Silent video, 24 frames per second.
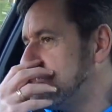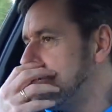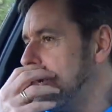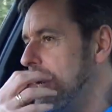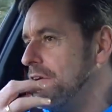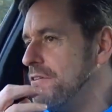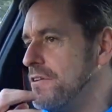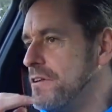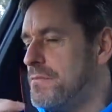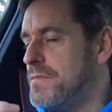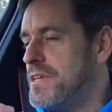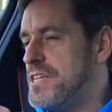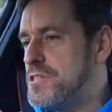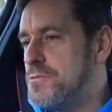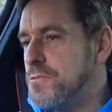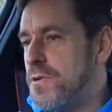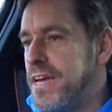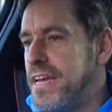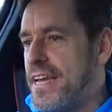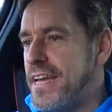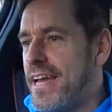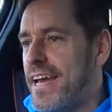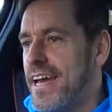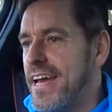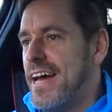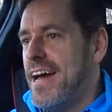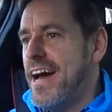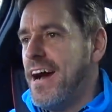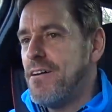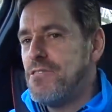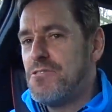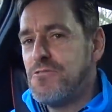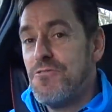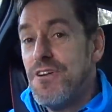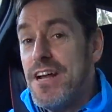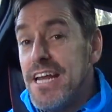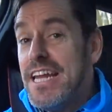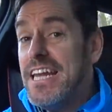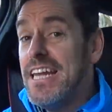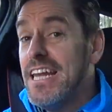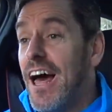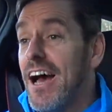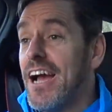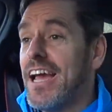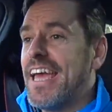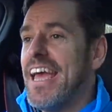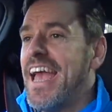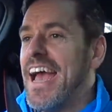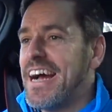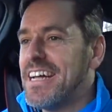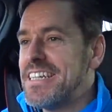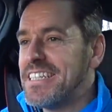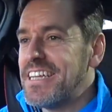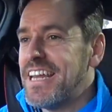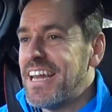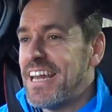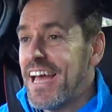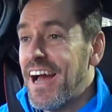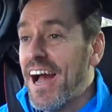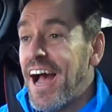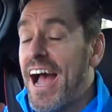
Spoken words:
Cheltenham this week, I was really lucky actually.